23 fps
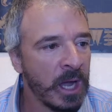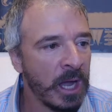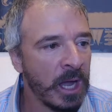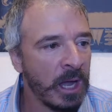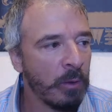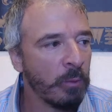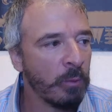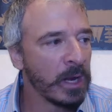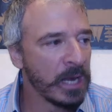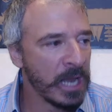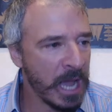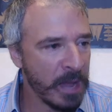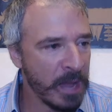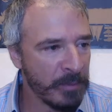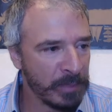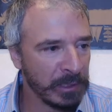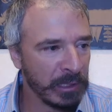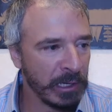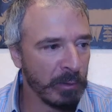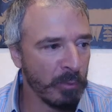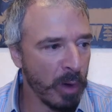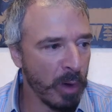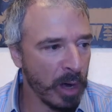what
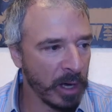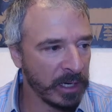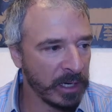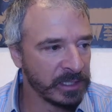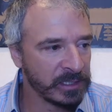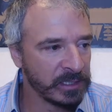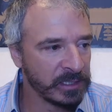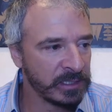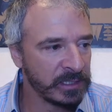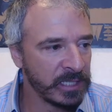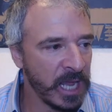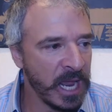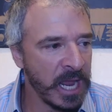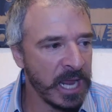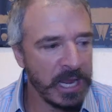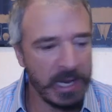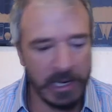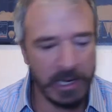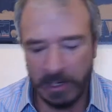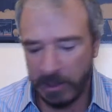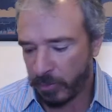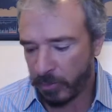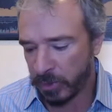happened in our markets today,
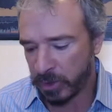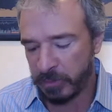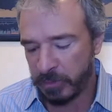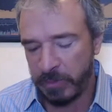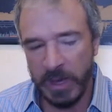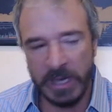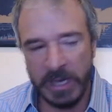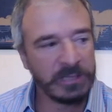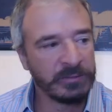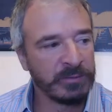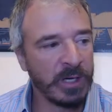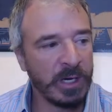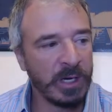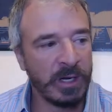getting a perspective